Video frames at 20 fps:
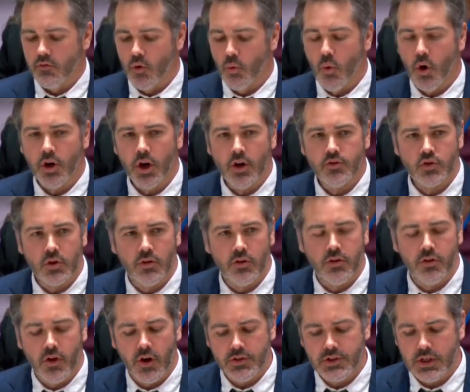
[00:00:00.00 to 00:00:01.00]
For
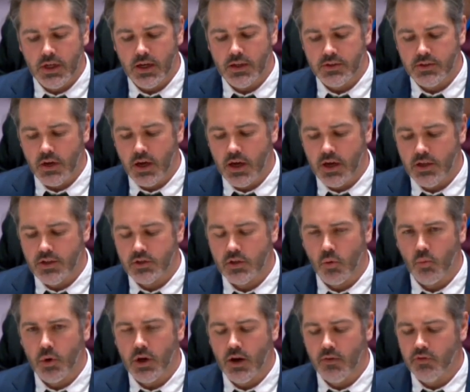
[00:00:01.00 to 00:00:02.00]
138
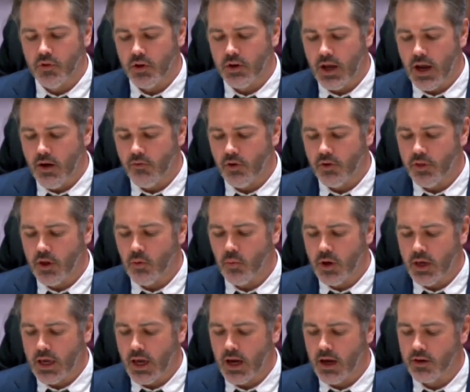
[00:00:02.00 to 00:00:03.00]
days, we have done everything
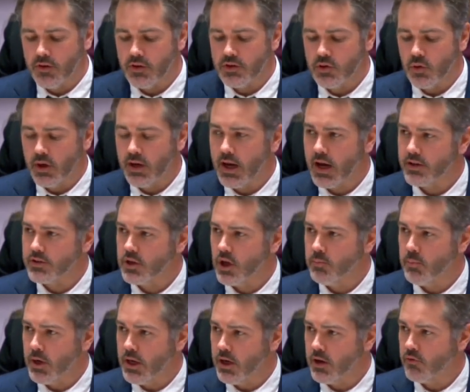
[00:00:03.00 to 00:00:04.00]
we can to enact
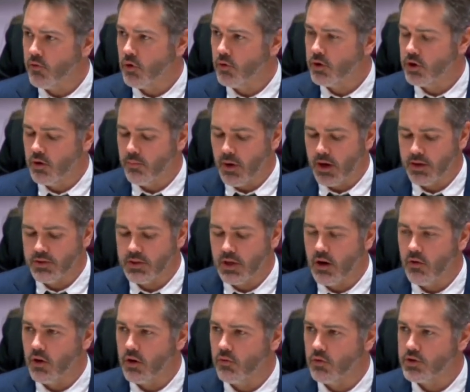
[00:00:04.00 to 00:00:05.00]
a meaningful
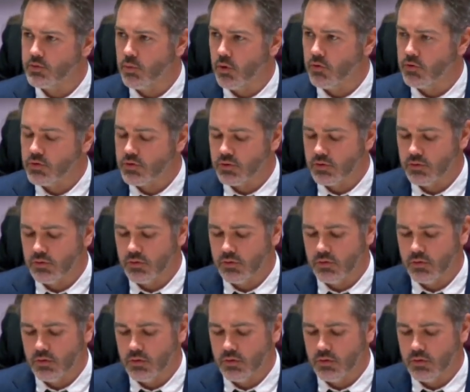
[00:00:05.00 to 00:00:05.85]
humanitarian response.